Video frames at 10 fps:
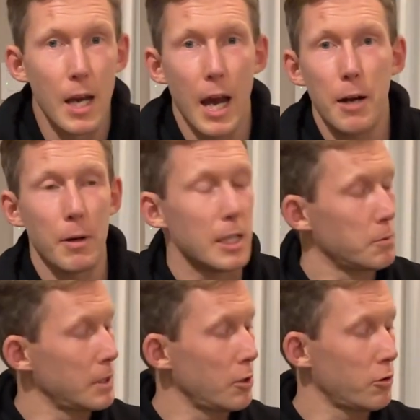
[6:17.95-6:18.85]
Anyway, this
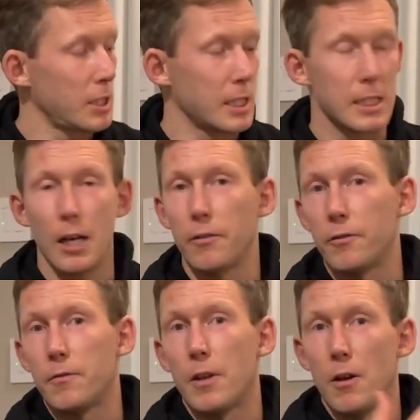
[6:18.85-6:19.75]
was interesting stuff
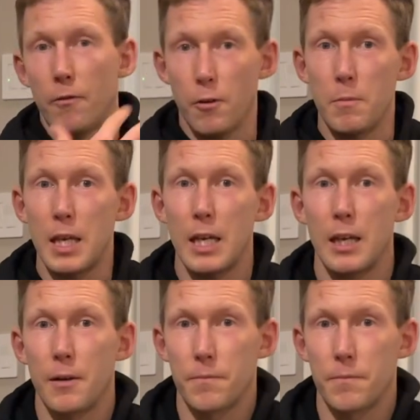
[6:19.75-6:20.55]
for me.